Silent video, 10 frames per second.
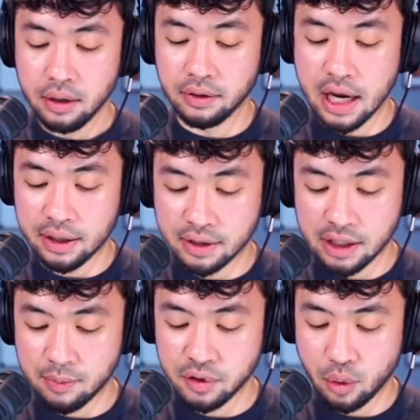You take that
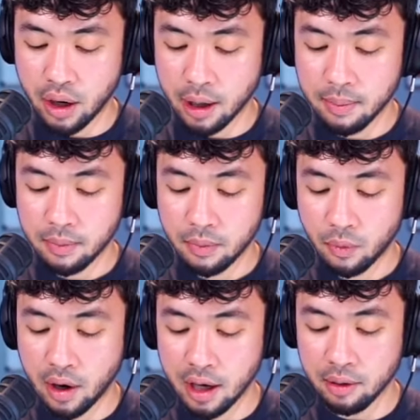same square,
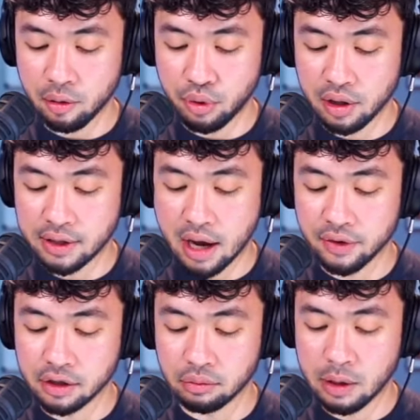right? You put it
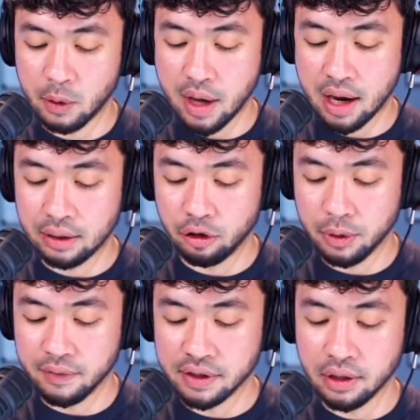down this way. Maybe we add a little
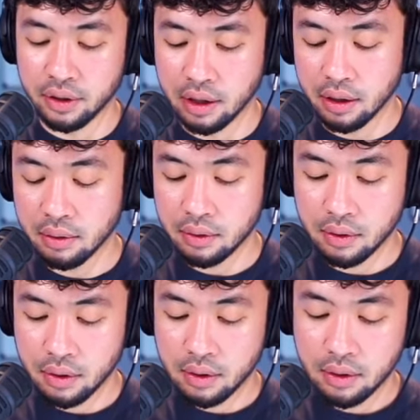bit of a tilt here
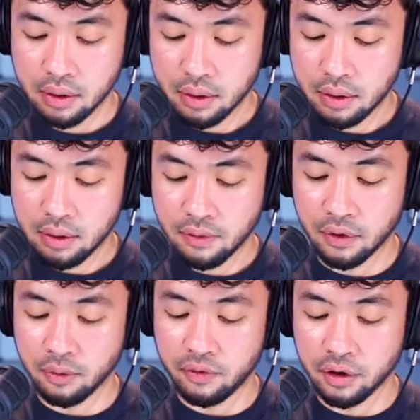
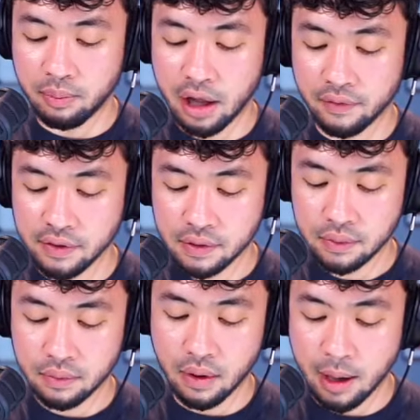for the
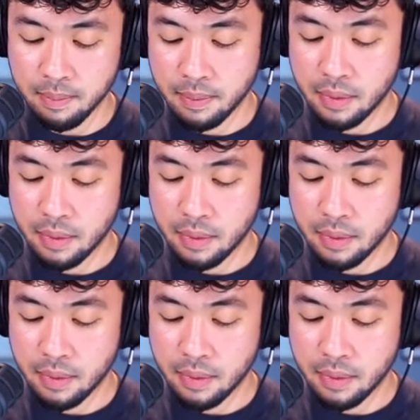pelvis, right?